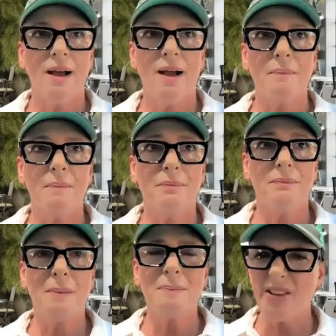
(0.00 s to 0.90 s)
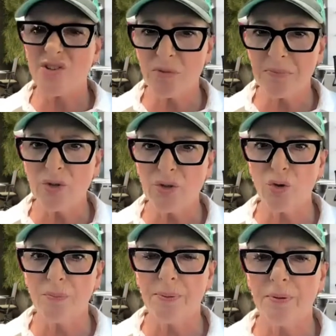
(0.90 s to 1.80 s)
a mastermind
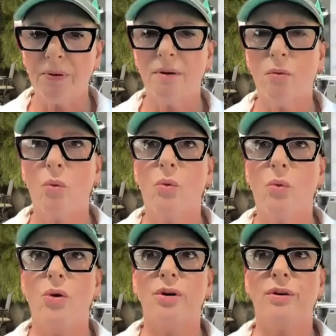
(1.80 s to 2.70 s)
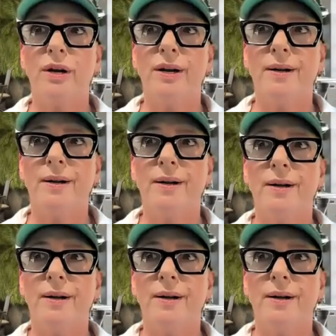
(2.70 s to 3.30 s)
group, or